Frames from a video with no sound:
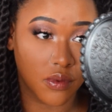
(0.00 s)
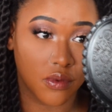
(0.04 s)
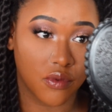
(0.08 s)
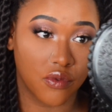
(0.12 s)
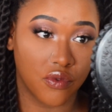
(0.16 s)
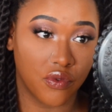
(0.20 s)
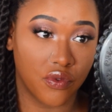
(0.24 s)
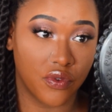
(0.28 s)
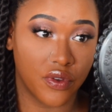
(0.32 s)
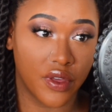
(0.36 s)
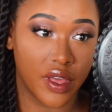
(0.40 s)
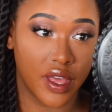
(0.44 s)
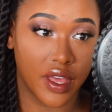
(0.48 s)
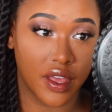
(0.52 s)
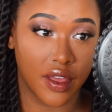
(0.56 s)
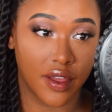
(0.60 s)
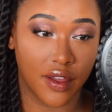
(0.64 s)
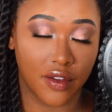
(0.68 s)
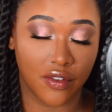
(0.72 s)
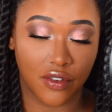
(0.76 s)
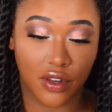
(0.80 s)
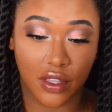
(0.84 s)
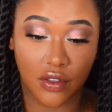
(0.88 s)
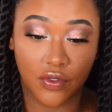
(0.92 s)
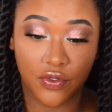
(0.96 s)

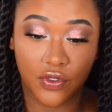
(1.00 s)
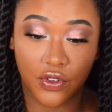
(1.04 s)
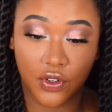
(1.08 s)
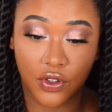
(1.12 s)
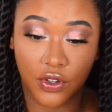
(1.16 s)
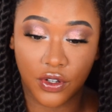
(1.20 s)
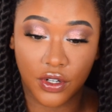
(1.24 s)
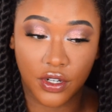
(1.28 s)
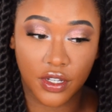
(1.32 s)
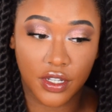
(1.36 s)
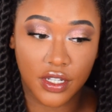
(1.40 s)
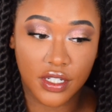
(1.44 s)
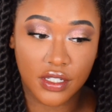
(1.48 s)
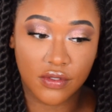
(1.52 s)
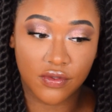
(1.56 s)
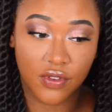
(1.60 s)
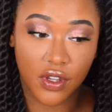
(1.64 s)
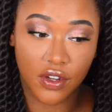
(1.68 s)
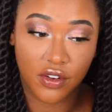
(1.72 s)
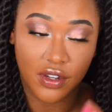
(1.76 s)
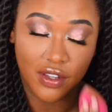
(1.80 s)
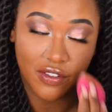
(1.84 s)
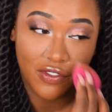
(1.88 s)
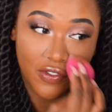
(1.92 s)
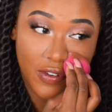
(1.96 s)
Very flawless,
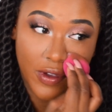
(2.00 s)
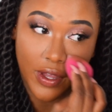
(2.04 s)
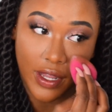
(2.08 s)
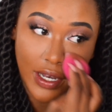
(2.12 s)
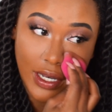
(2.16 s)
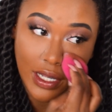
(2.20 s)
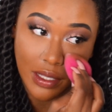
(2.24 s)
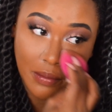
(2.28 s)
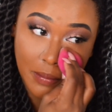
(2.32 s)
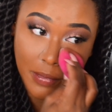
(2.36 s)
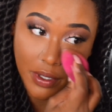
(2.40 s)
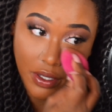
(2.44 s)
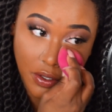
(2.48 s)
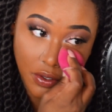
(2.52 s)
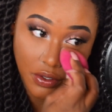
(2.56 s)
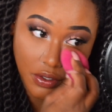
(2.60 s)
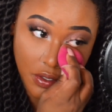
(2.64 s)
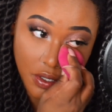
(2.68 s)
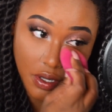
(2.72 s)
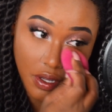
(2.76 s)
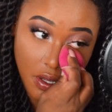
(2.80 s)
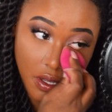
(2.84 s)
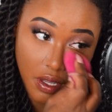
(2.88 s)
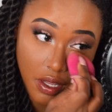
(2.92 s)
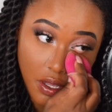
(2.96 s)
very finely
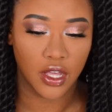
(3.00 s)
milled.